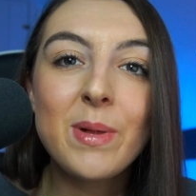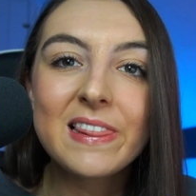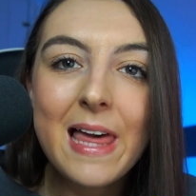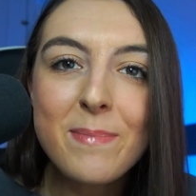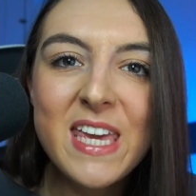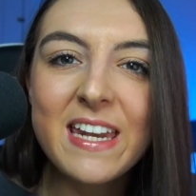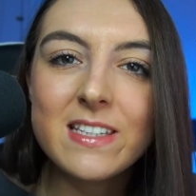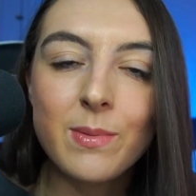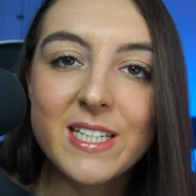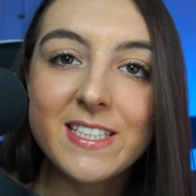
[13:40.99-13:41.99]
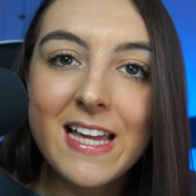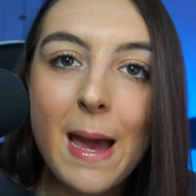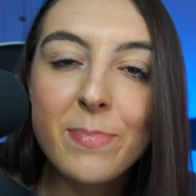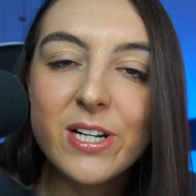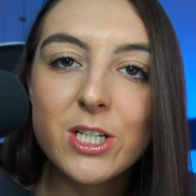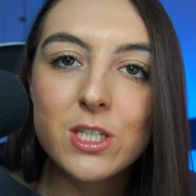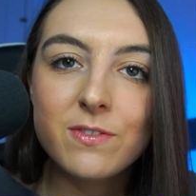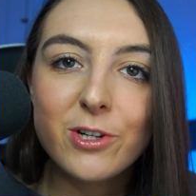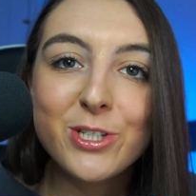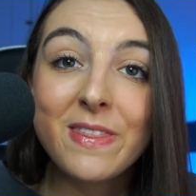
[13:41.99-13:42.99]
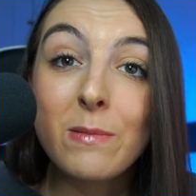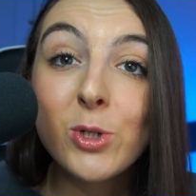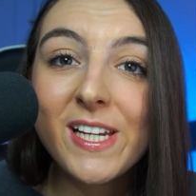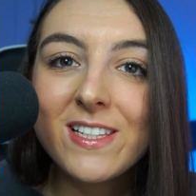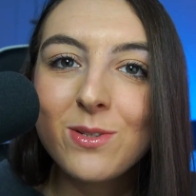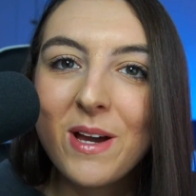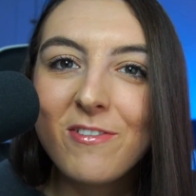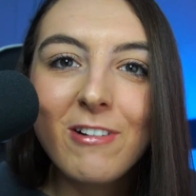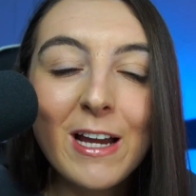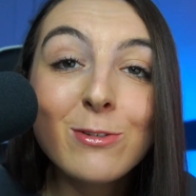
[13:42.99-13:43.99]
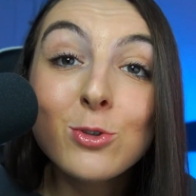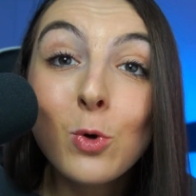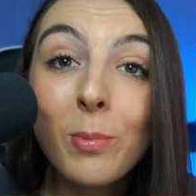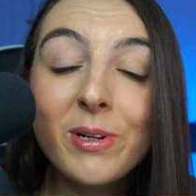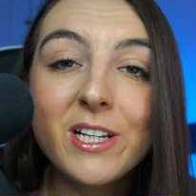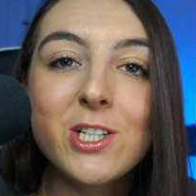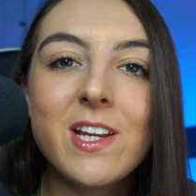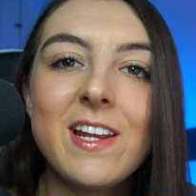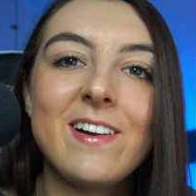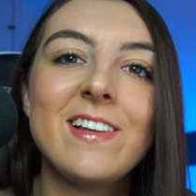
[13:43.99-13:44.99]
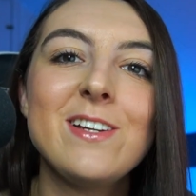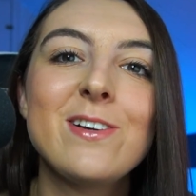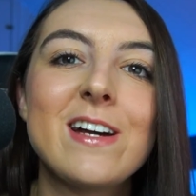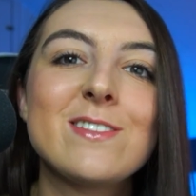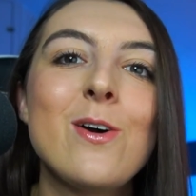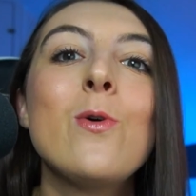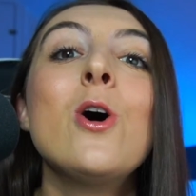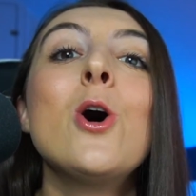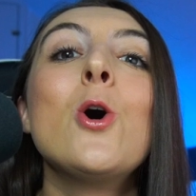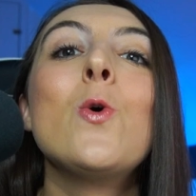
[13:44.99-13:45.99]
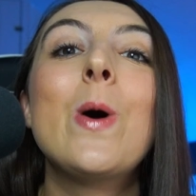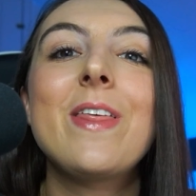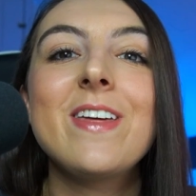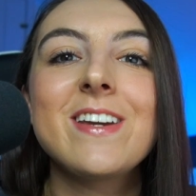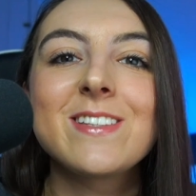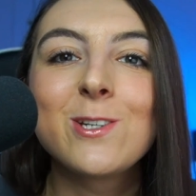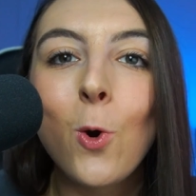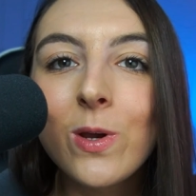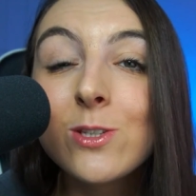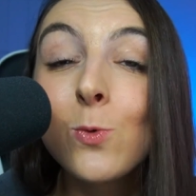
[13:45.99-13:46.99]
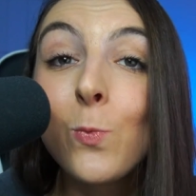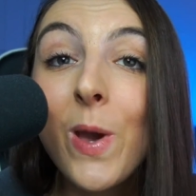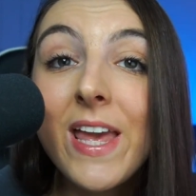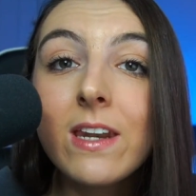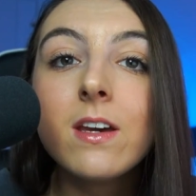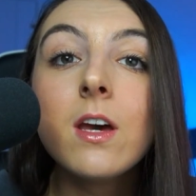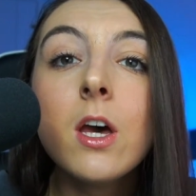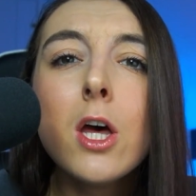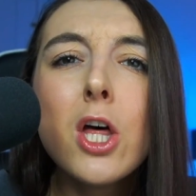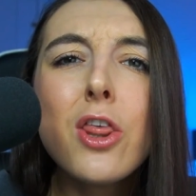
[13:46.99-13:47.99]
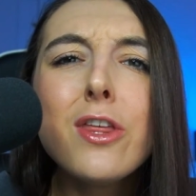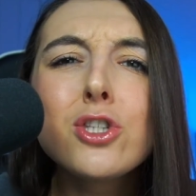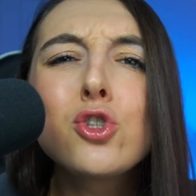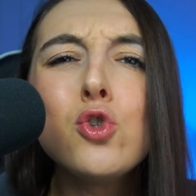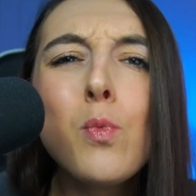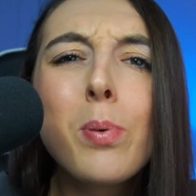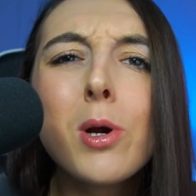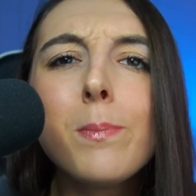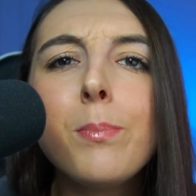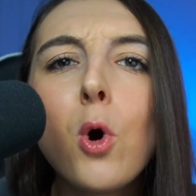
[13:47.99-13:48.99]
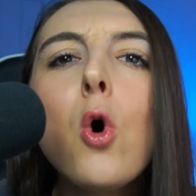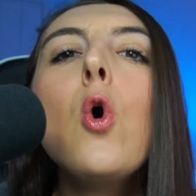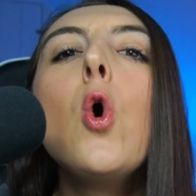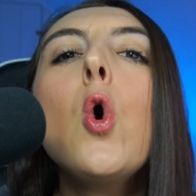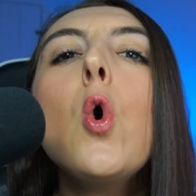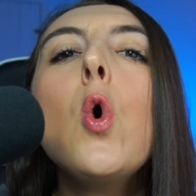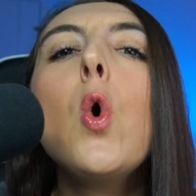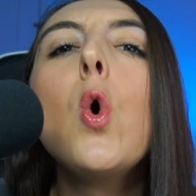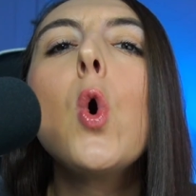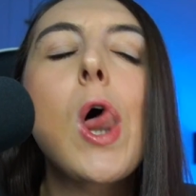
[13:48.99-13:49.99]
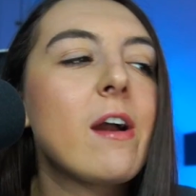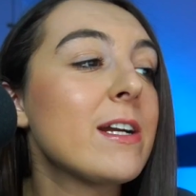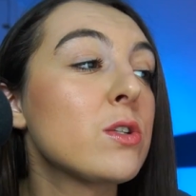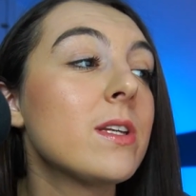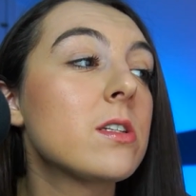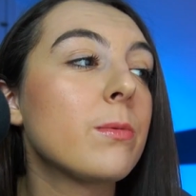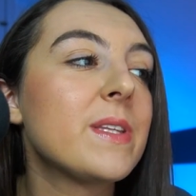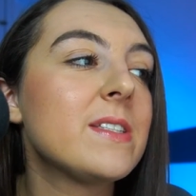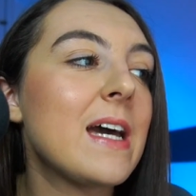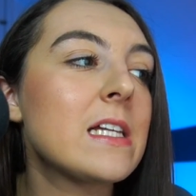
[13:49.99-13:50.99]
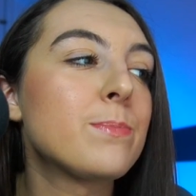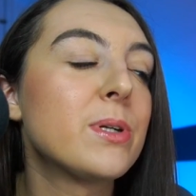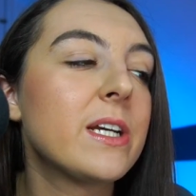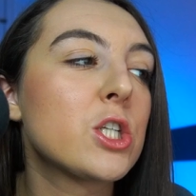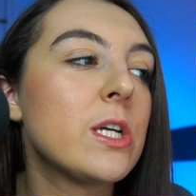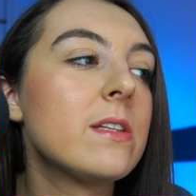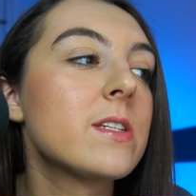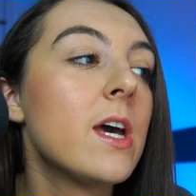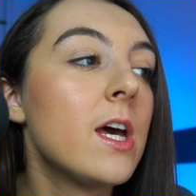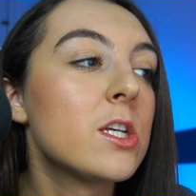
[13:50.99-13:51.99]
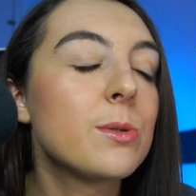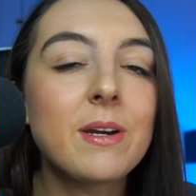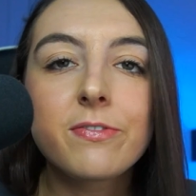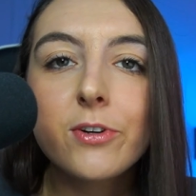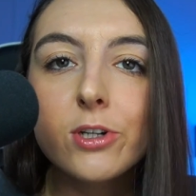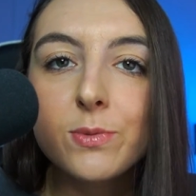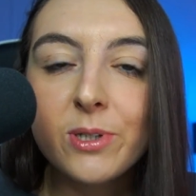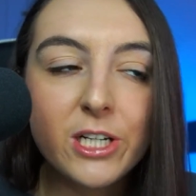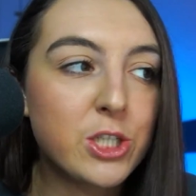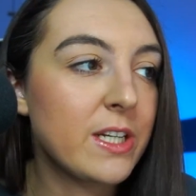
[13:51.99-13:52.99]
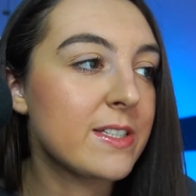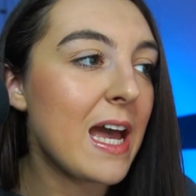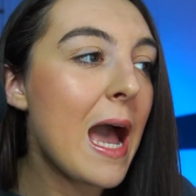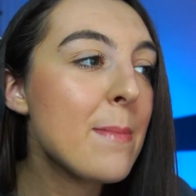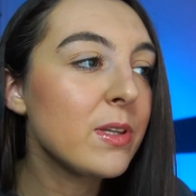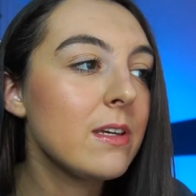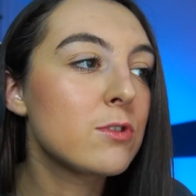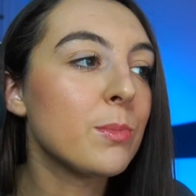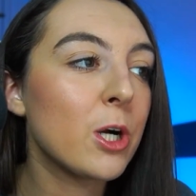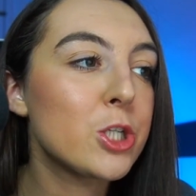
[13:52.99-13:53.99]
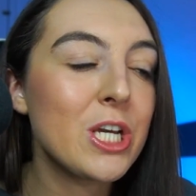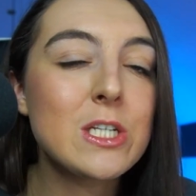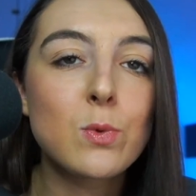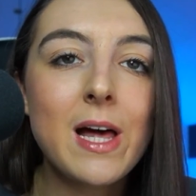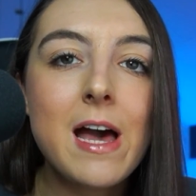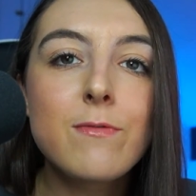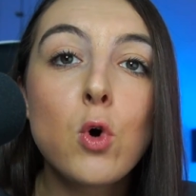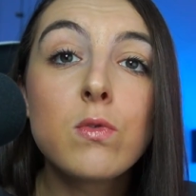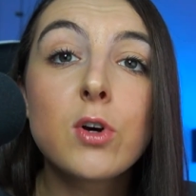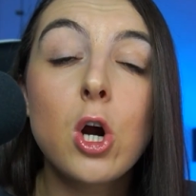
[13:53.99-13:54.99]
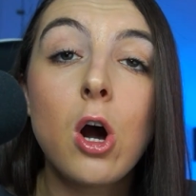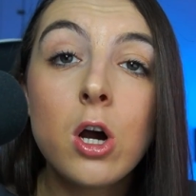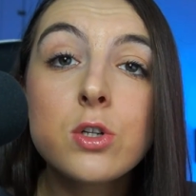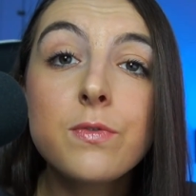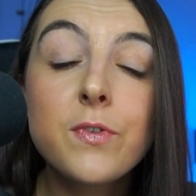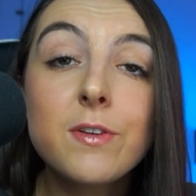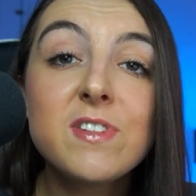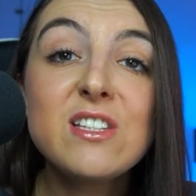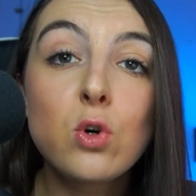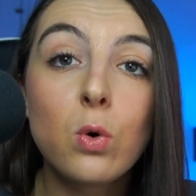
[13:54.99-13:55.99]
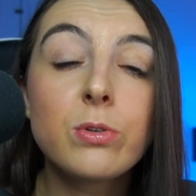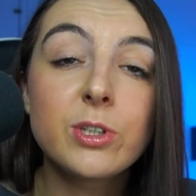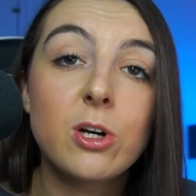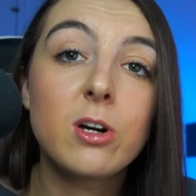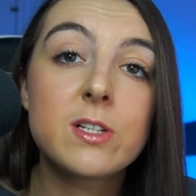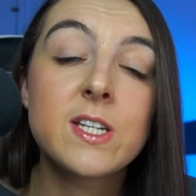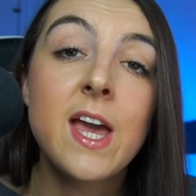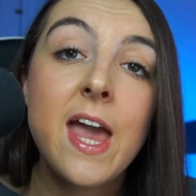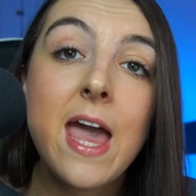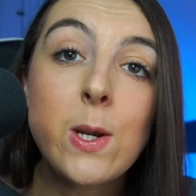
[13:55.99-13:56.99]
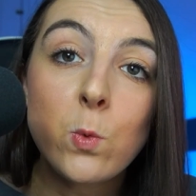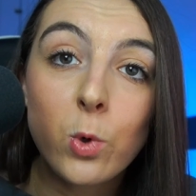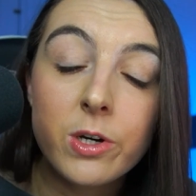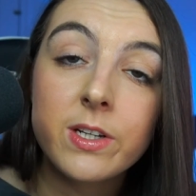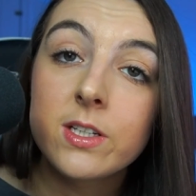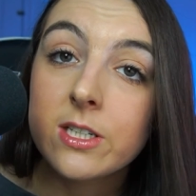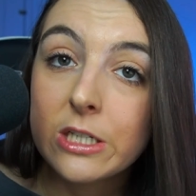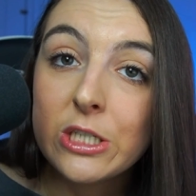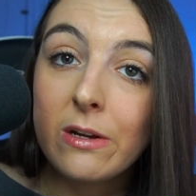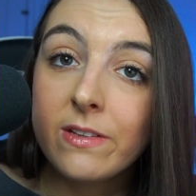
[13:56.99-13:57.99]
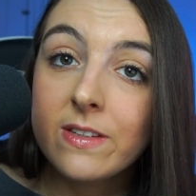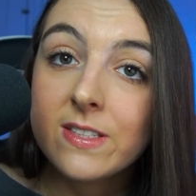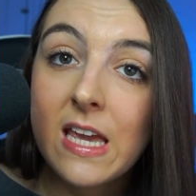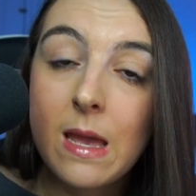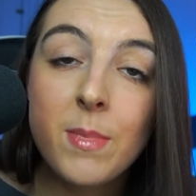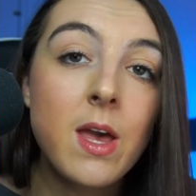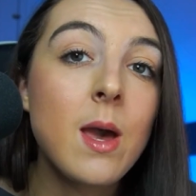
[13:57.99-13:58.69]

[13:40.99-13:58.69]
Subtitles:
Let me get into my stat predictions first, and then we'll get into my final score prediction, and I'll let you guys know who I think is going to win the Super Bowl. All right, so let's start with these stats predictions. So my first prediction is, I believe Ja'Marr Chase will have over 150 total yards and one touchdown in this game.